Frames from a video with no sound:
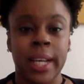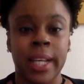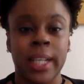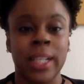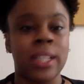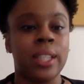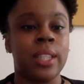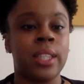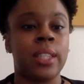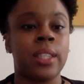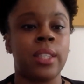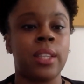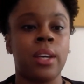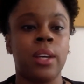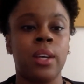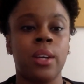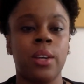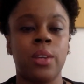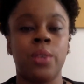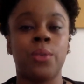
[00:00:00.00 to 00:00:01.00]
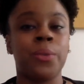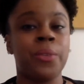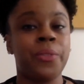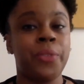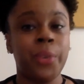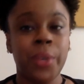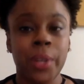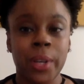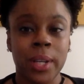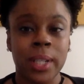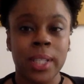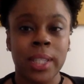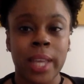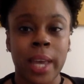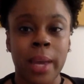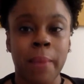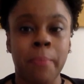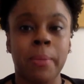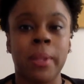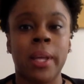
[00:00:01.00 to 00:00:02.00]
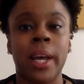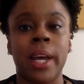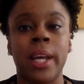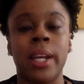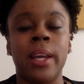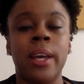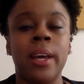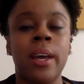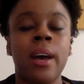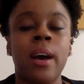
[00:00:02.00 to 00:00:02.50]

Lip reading: is review your estate plan.